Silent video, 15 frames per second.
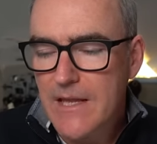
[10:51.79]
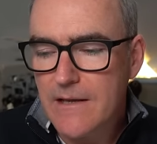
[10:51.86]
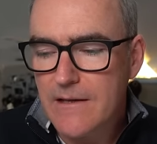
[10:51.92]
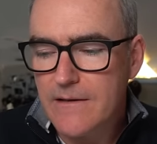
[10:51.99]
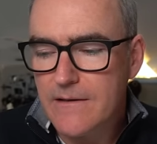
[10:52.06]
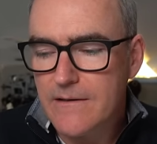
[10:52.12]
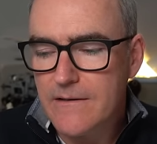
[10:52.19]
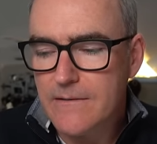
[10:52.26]

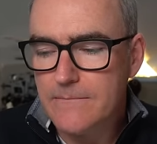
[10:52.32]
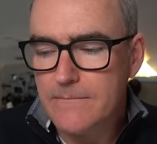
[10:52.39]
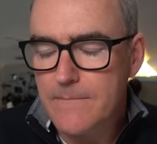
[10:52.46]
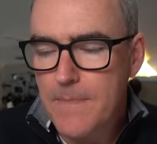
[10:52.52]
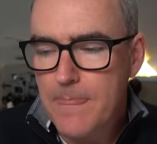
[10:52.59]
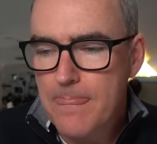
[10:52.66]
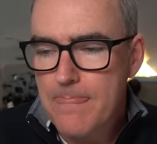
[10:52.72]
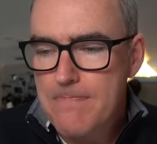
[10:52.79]
And
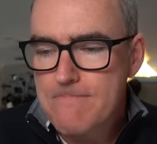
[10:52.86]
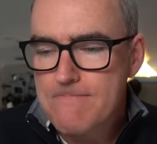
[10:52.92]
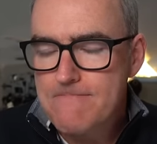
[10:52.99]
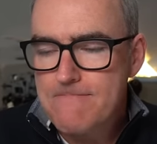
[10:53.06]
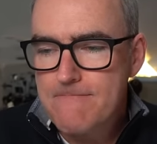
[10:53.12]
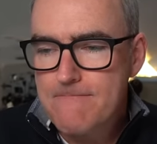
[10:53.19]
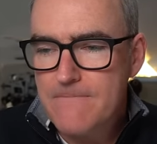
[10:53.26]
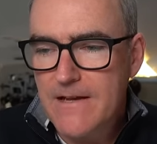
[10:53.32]

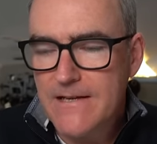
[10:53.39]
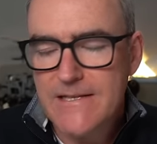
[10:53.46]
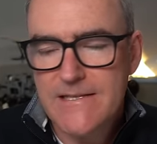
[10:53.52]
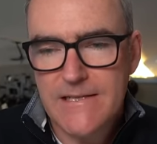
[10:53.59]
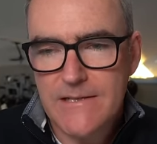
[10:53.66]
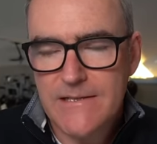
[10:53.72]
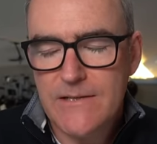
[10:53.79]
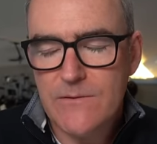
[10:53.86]
he
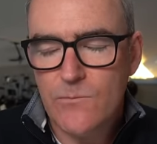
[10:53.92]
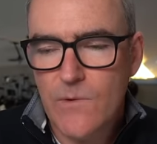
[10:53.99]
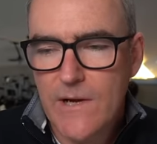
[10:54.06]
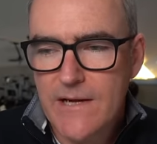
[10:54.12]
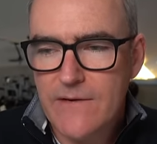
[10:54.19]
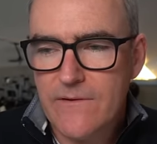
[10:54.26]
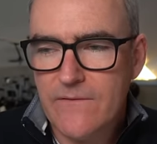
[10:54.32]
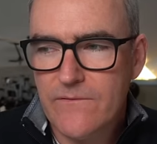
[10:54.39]
said he didn't
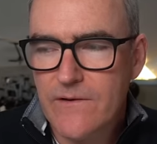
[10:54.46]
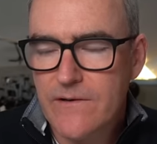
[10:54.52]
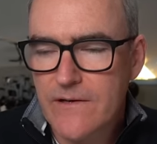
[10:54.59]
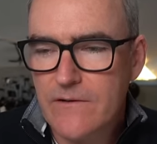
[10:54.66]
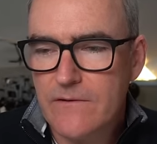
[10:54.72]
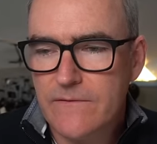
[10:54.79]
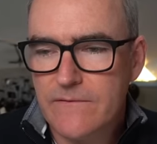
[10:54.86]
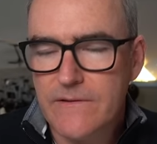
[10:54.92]
wear it very
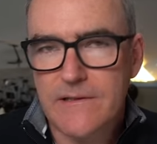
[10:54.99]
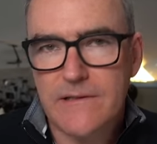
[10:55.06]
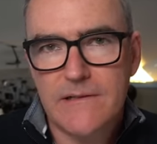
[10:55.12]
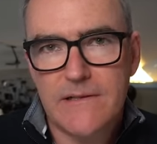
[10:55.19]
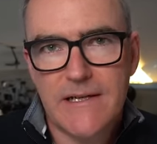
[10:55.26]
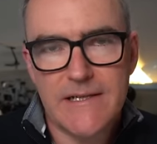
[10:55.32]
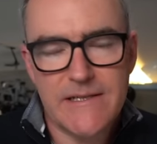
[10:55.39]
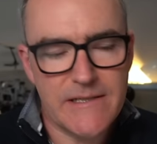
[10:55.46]
often
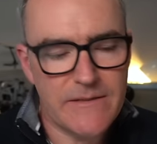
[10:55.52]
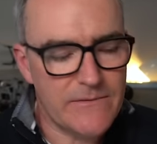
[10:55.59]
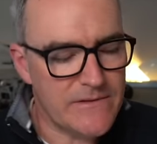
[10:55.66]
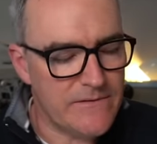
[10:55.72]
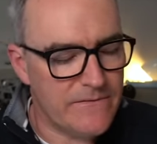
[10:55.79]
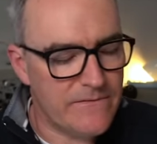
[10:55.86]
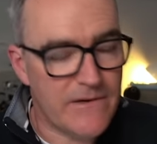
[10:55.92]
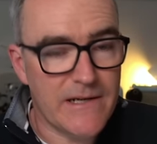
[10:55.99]
because he was
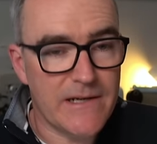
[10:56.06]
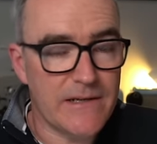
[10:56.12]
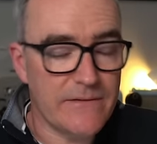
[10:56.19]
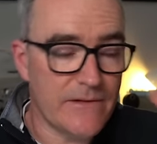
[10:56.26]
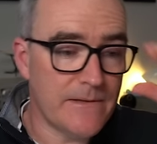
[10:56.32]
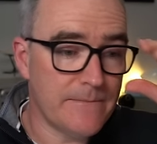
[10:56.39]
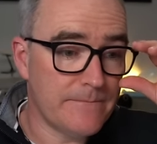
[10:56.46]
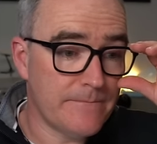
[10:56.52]
afraid of
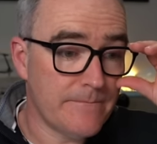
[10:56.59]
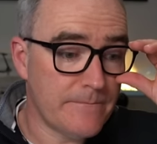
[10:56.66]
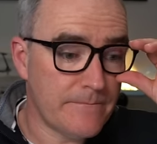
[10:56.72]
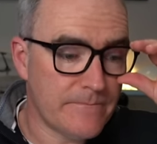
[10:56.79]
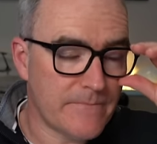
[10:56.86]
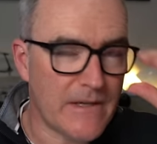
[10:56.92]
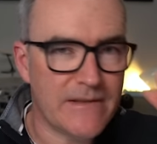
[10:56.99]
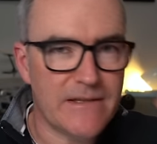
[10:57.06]
it.
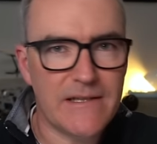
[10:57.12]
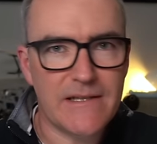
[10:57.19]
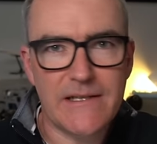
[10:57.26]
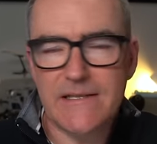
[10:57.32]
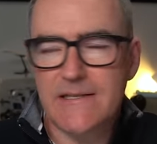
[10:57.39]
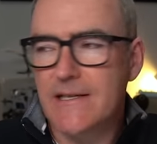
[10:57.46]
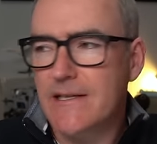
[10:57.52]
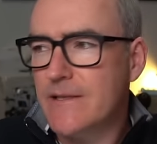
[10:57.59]
I think he
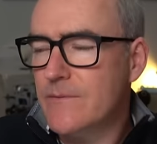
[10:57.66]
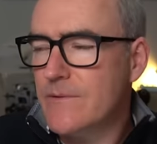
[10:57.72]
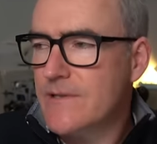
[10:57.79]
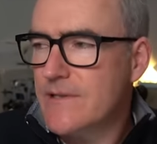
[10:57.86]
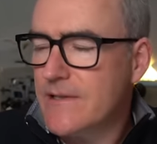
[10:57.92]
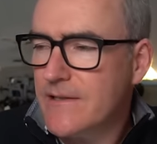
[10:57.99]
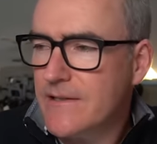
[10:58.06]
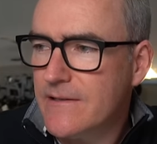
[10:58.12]
said he
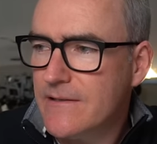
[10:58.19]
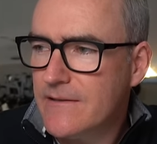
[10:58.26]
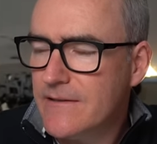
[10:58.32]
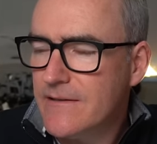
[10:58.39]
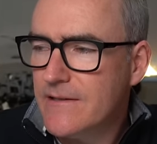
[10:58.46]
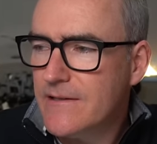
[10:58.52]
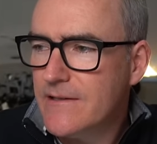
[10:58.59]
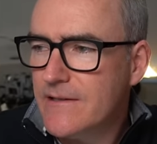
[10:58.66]
was
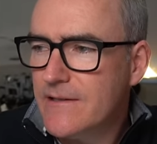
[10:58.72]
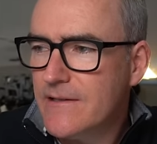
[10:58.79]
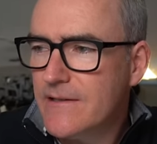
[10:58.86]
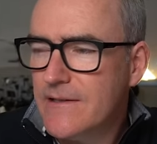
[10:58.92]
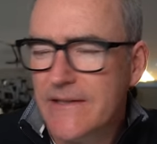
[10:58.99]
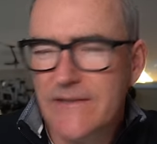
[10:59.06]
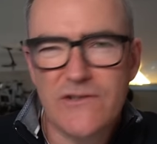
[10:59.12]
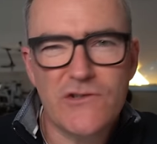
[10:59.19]

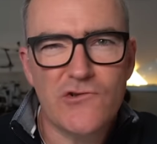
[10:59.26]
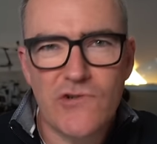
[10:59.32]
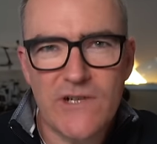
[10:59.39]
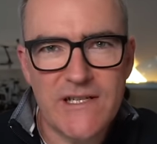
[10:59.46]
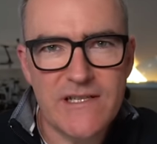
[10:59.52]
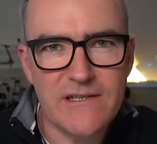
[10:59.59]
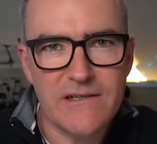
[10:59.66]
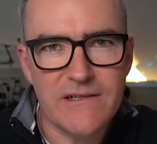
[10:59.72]
he's a tree
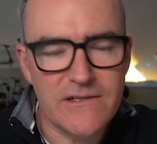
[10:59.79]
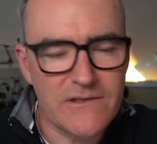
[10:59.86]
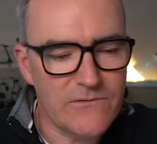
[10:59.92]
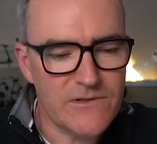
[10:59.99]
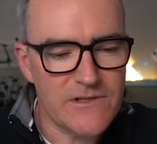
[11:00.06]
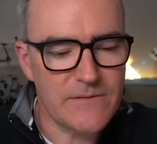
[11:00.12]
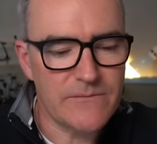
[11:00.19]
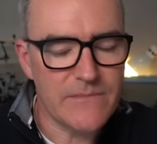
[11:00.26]
surgeon
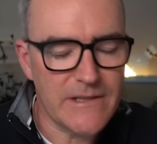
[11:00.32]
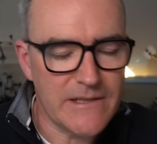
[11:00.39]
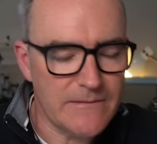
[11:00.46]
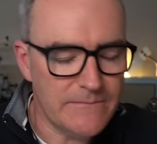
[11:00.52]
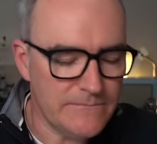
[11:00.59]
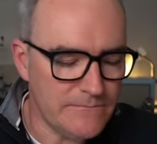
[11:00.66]
or something.